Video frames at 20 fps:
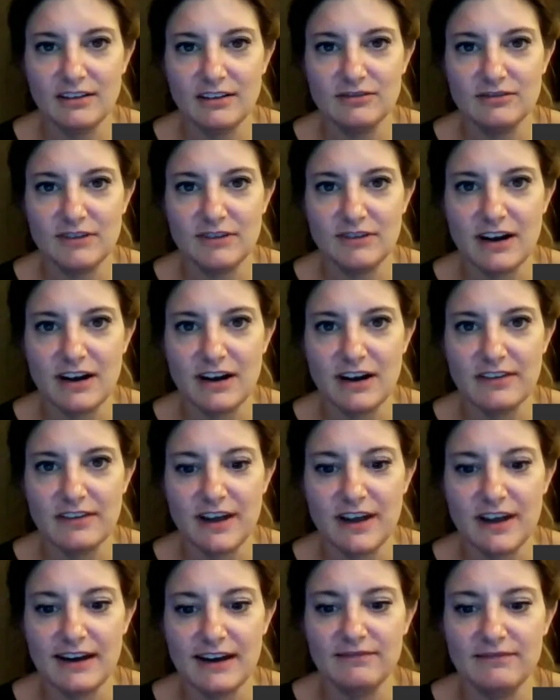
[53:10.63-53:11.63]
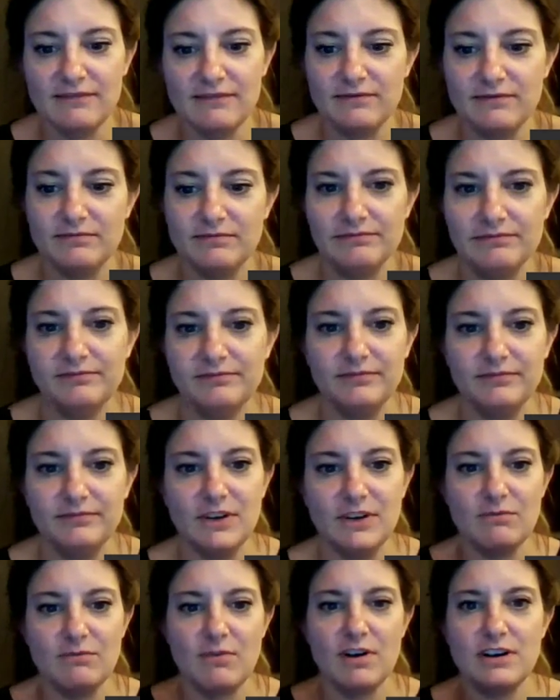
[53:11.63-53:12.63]
You just read it online if
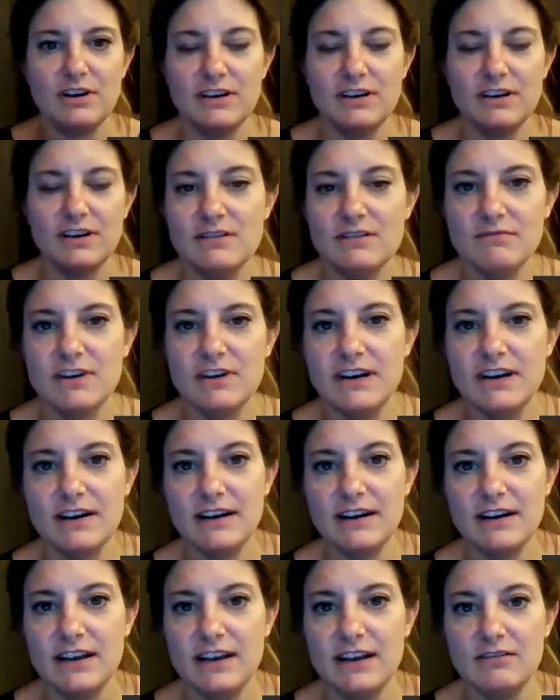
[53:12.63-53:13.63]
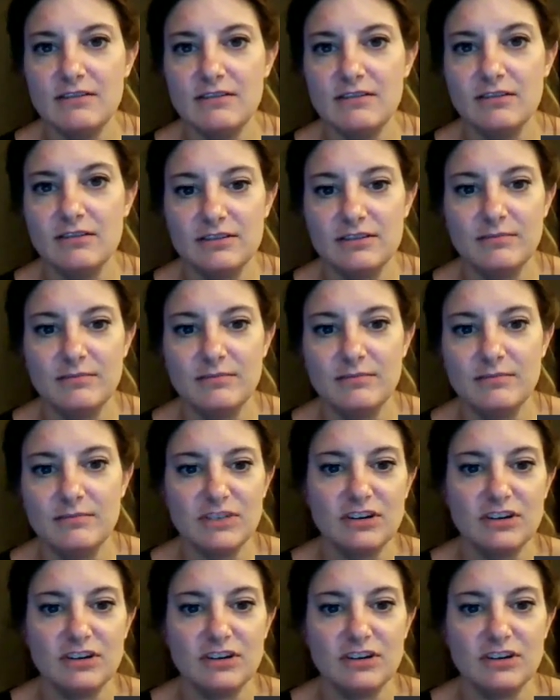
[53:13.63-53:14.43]
you want to read on a Kindle or something.